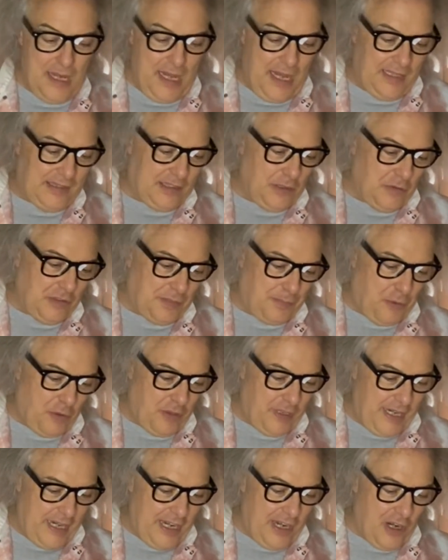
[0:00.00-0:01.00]
As it was put
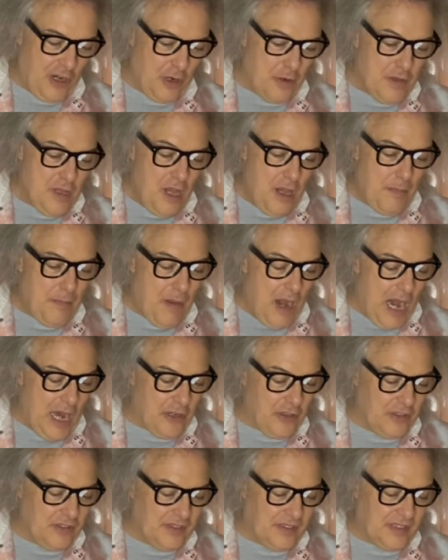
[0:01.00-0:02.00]
here,
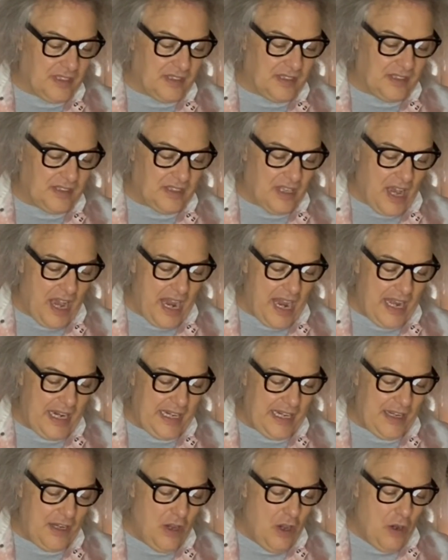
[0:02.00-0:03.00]
modern
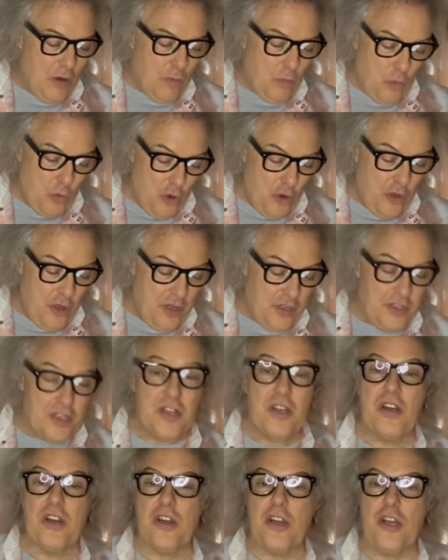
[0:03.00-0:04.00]
society
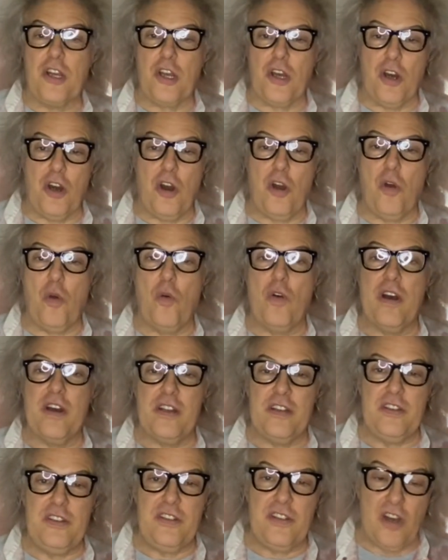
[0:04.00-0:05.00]
would go
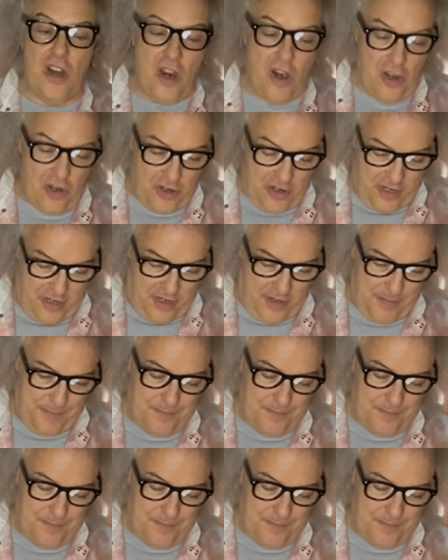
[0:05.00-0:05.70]
dark.